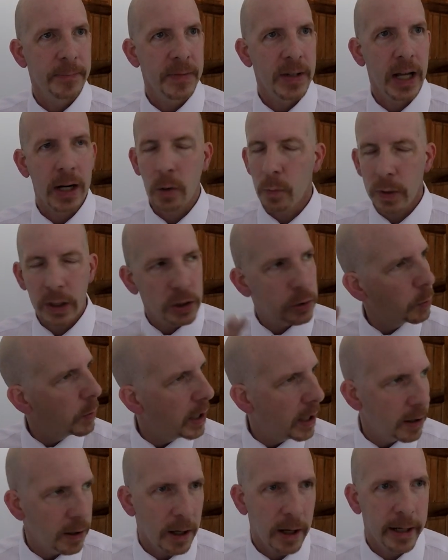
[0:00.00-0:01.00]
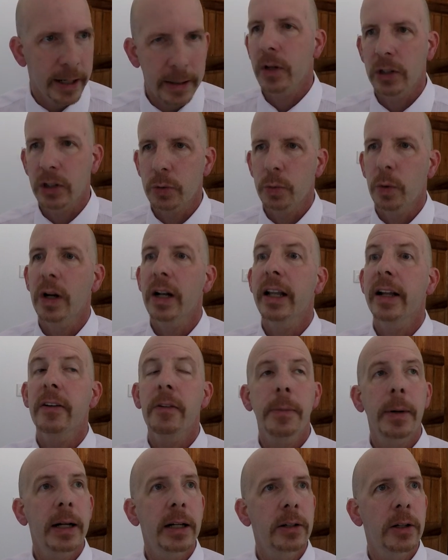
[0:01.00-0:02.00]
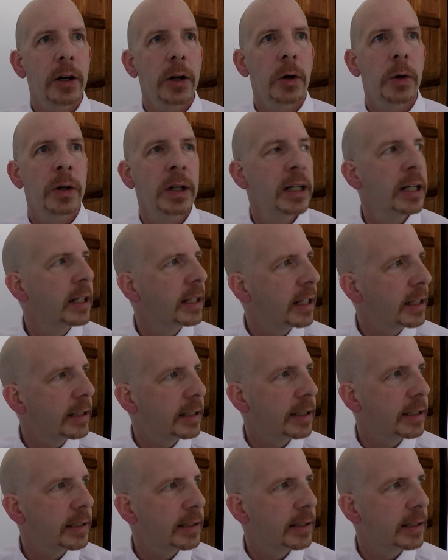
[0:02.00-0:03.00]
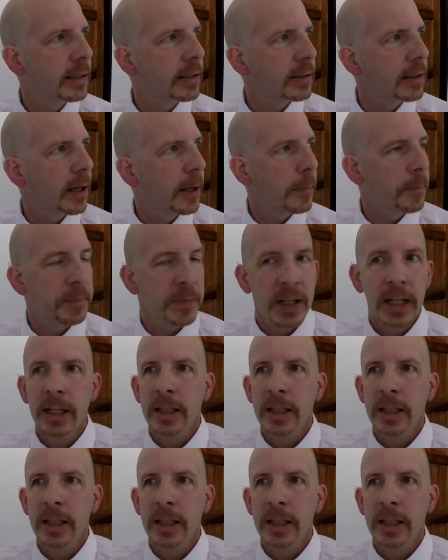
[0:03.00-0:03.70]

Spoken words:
And I don't want to dwell on it. I just want to let everybody know that this is to